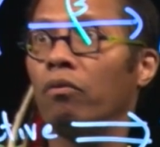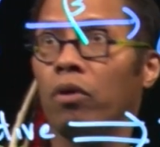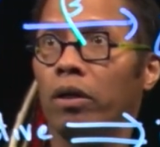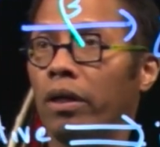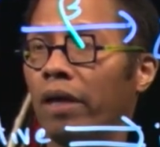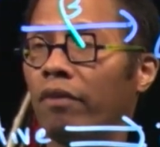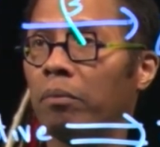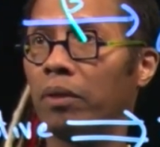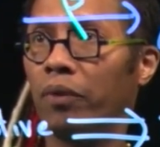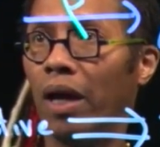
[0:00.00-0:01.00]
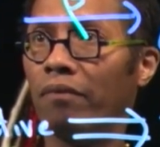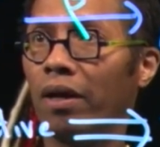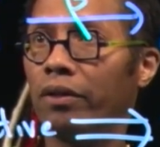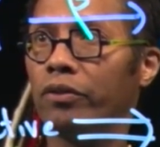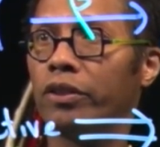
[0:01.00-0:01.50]
Or inevitably, we have
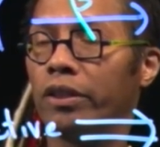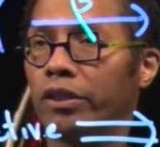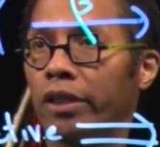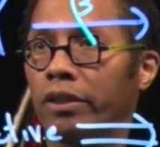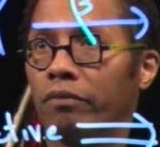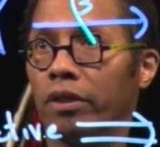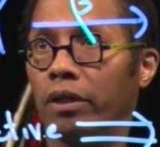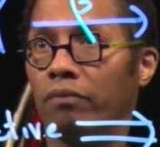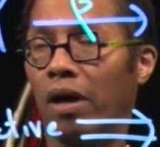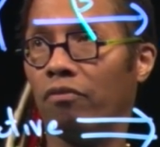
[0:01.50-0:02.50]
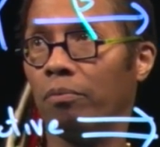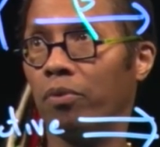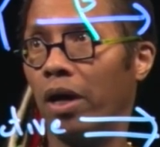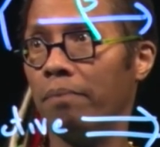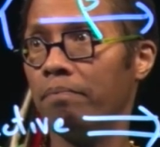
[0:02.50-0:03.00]
not used the injectivity of alpha
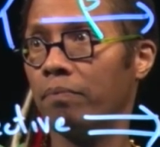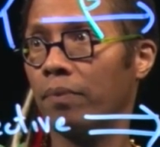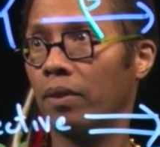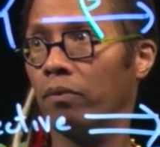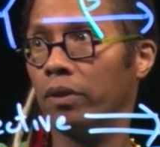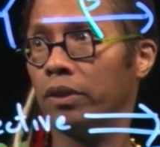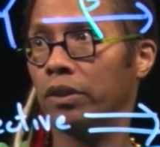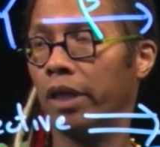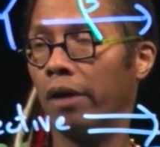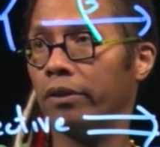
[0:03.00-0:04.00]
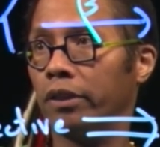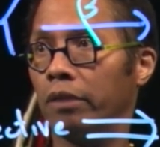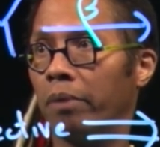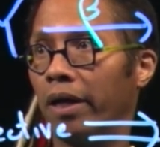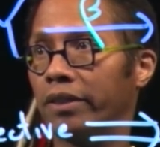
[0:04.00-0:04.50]
prime, which is
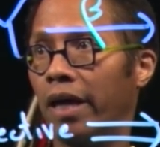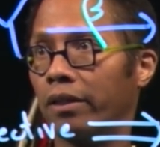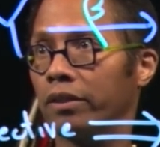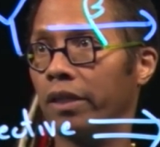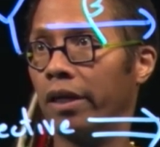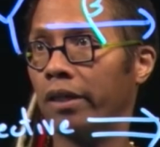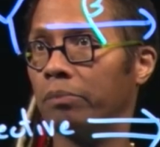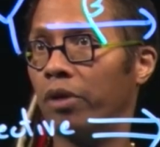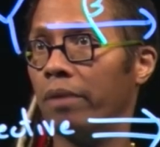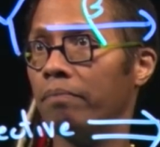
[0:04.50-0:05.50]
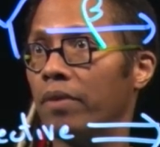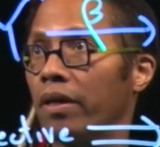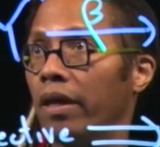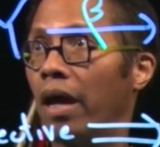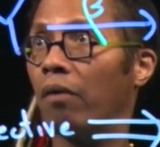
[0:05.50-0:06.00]
guaranteed by exactness at x prime,
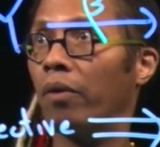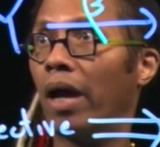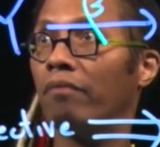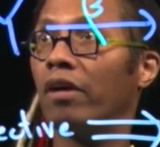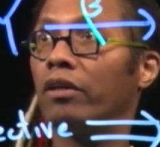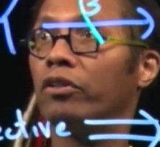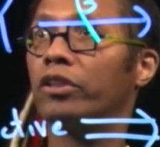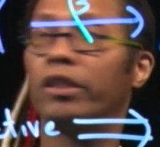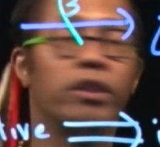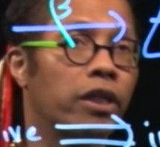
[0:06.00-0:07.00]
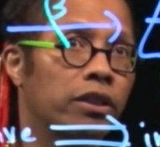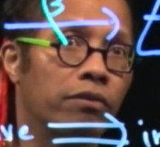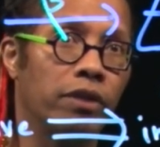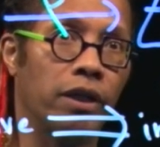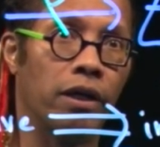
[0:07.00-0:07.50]
and we have not used the
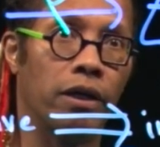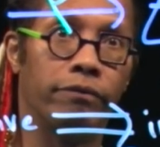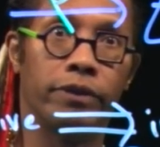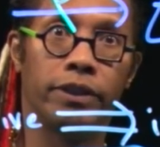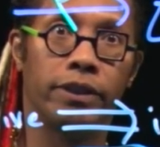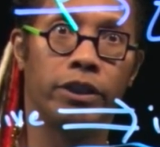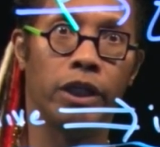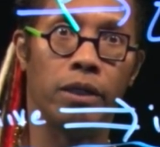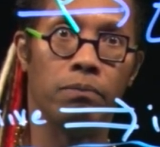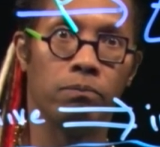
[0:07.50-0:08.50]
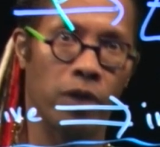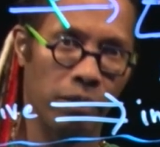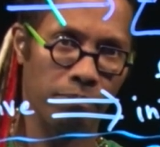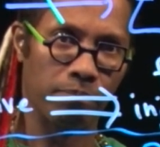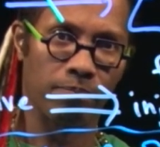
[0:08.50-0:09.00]
injectivity yet of g,
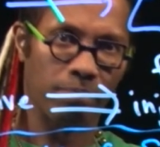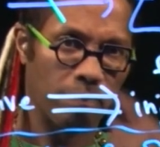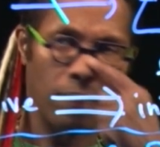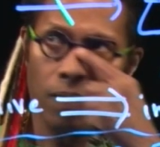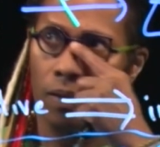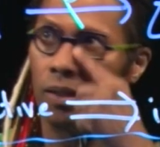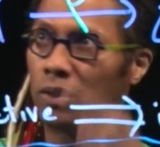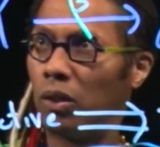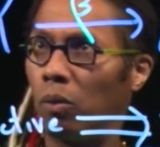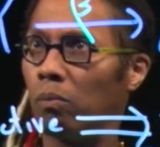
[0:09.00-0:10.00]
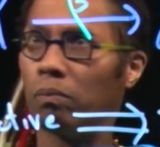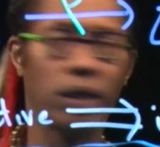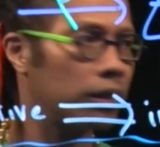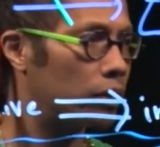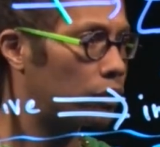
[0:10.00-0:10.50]
right? So
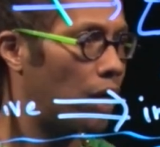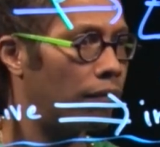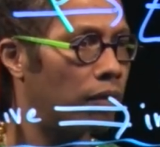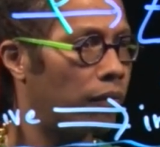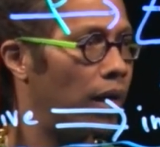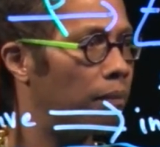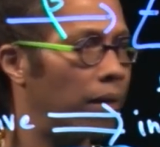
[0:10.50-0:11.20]
let's travel around